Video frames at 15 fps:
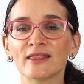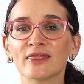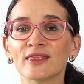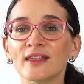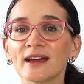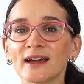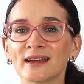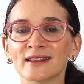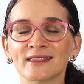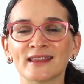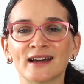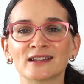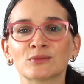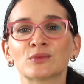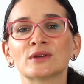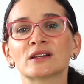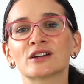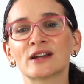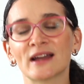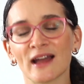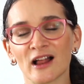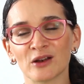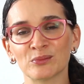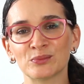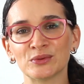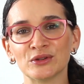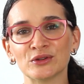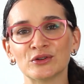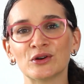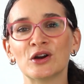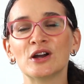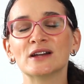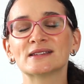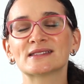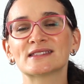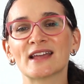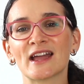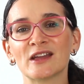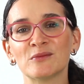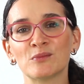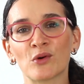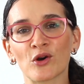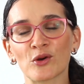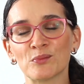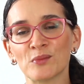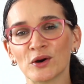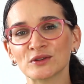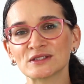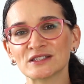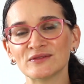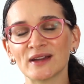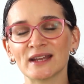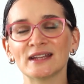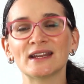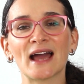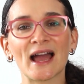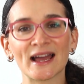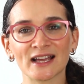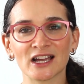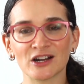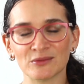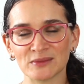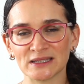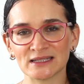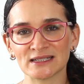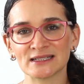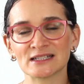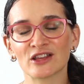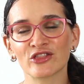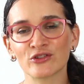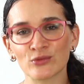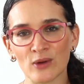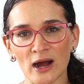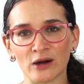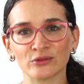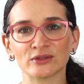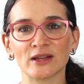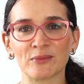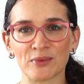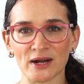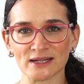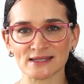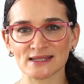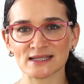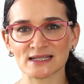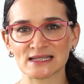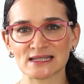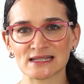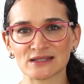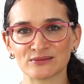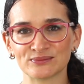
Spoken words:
then that will help you stay more motivated and committed throughout the process.